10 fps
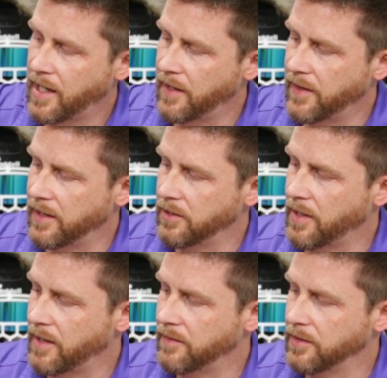And then you
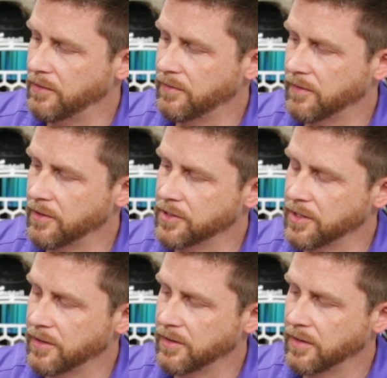have a youth
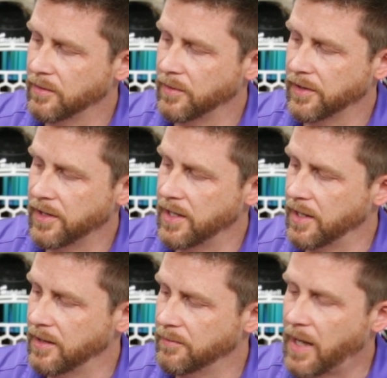version with
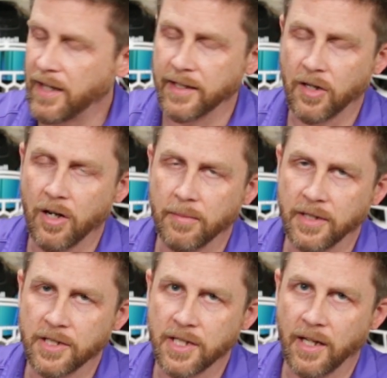the
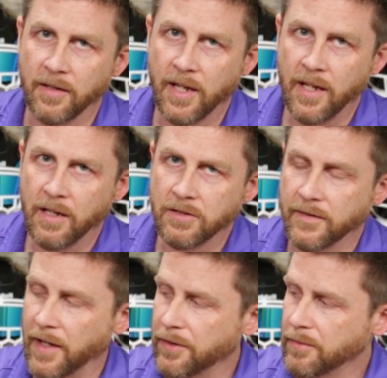polycarbonate shell. So
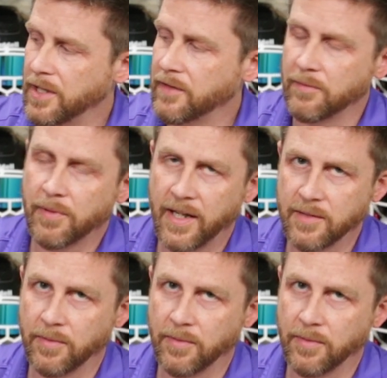we've got 3 different price